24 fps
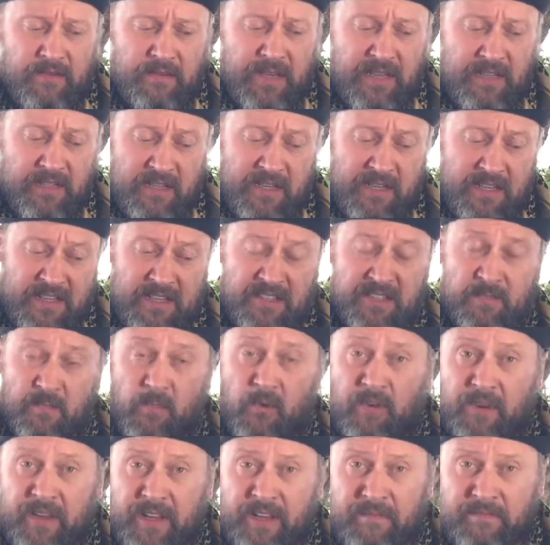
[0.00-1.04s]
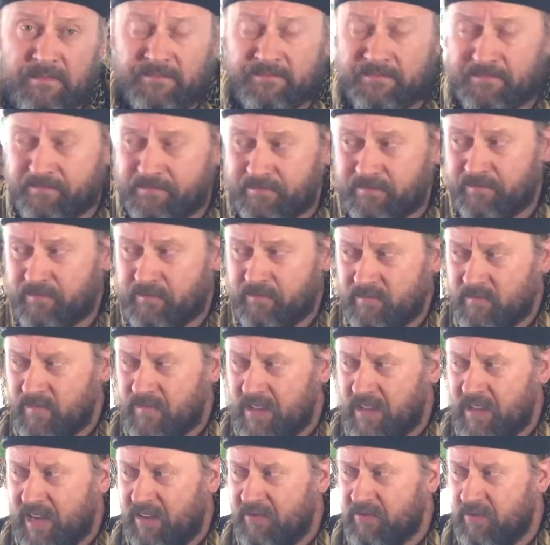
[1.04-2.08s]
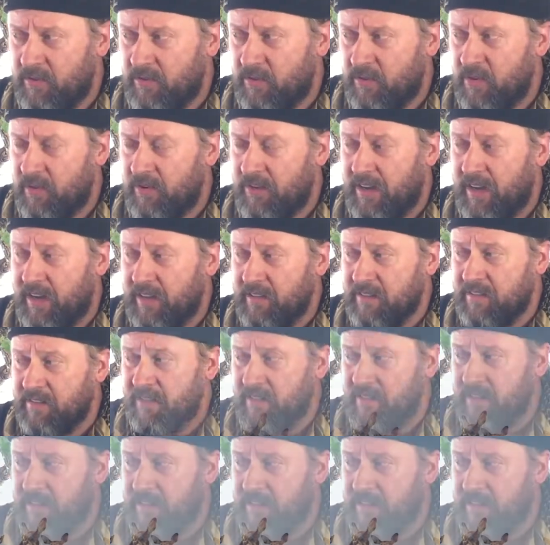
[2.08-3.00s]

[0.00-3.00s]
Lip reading: actually this morning after a long night.